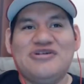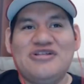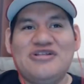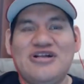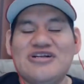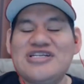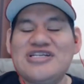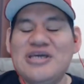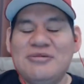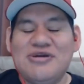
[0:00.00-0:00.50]
a
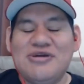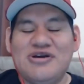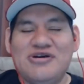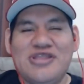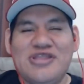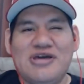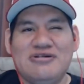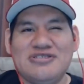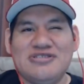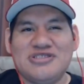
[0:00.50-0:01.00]
long time ago,
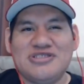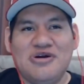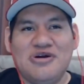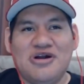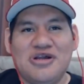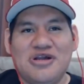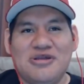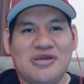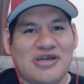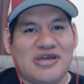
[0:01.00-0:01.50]
and that was so
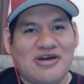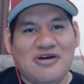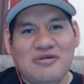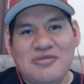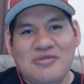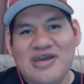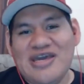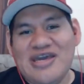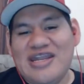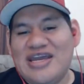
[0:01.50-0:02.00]
hard. Like, oh
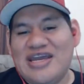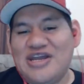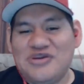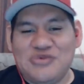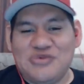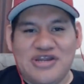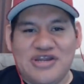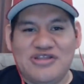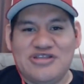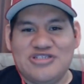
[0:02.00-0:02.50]
man, I got to
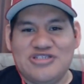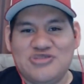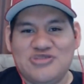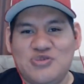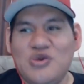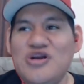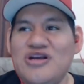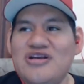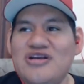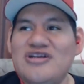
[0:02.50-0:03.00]
write all these
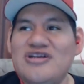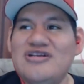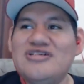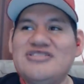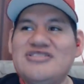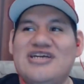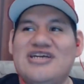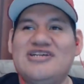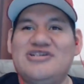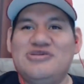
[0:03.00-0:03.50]
words,
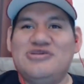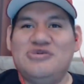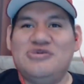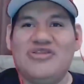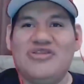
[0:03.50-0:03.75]
I got to do all